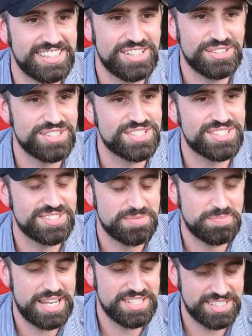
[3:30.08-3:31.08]
know, just
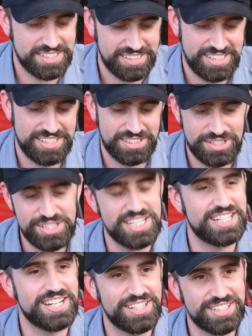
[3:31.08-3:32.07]
basically the cookie
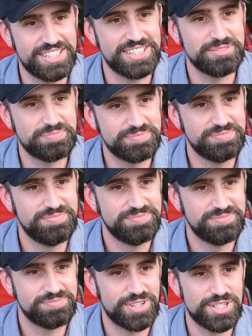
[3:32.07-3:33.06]
cutter
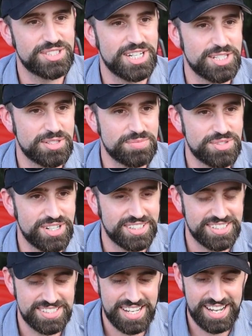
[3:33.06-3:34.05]
first custom
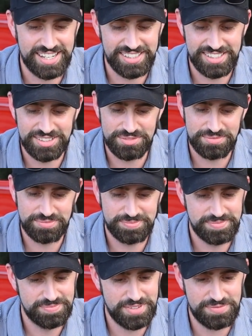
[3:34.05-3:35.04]
truck design, you know,
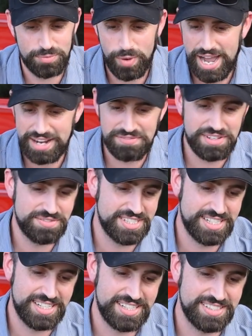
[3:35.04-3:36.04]
wide
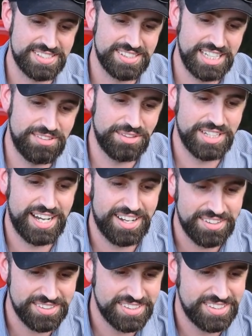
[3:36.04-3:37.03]
15s, leveled
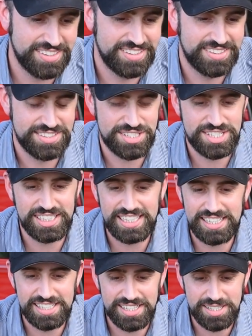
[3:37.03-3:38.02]
out, just
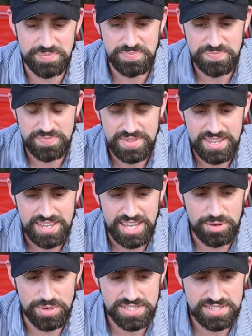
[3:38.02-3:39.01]
cleaned up.
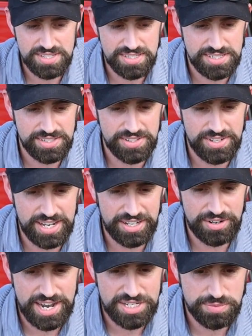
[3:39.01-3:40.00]
It wasn't until I
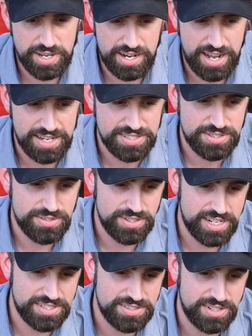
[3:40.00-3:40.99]
graduated high school
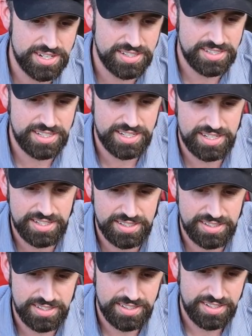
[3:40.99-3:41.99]
and I started
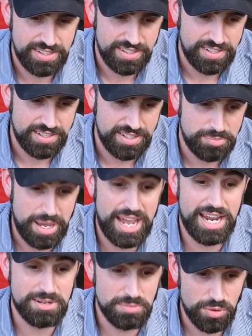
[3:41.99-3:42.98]
getting
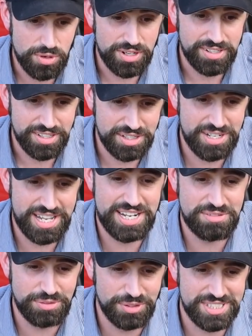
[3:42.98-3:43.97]
paid more on
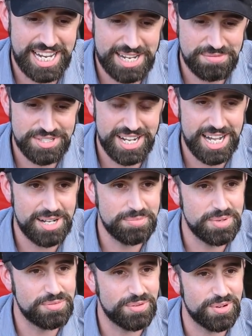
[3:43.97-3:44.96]
a full-time job
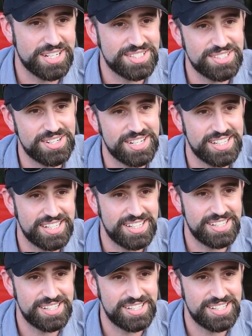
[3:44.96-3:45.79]
before I started